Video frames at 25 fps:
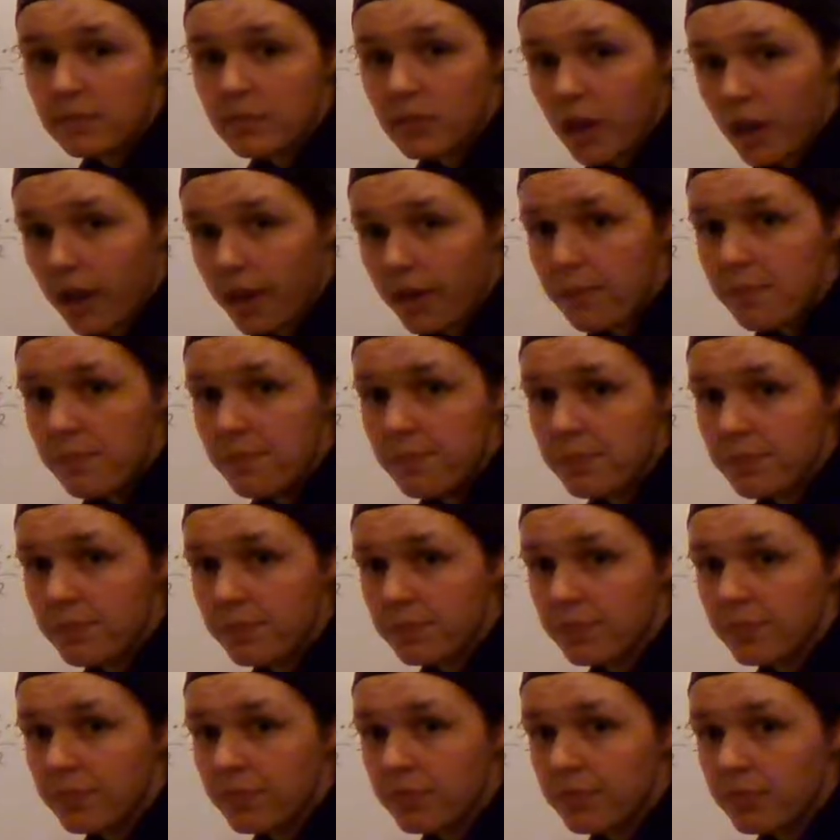Okay?
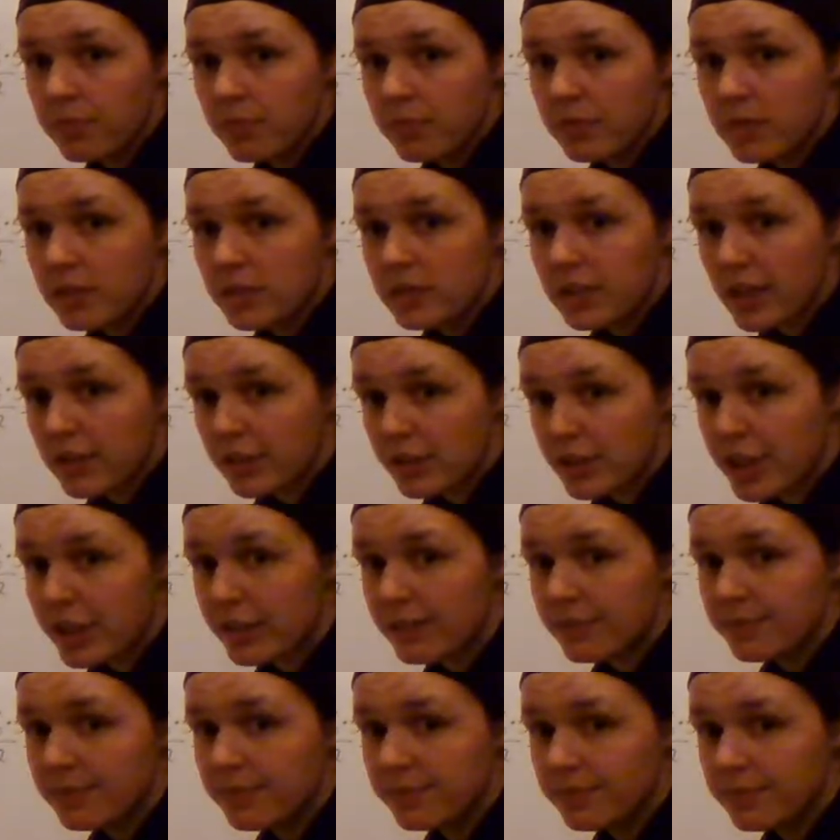Sounds
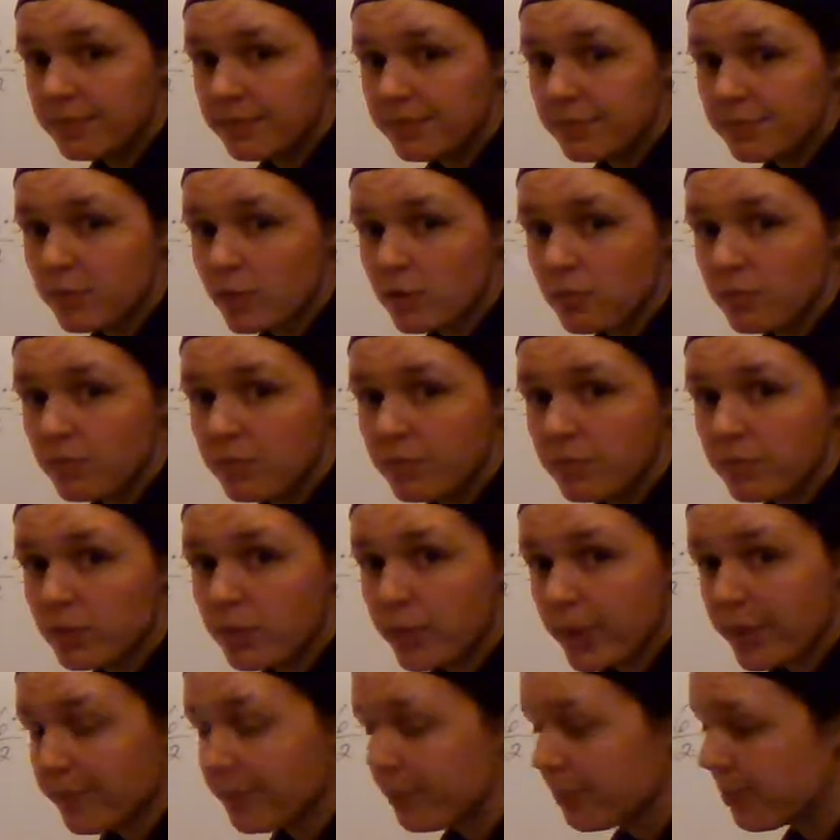good?
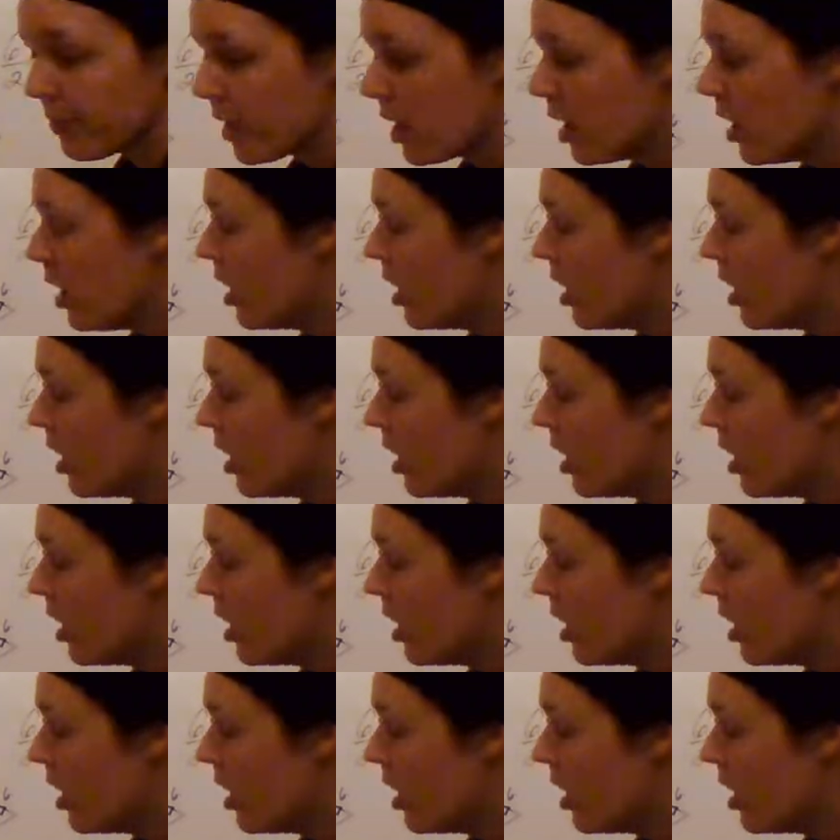Sweet.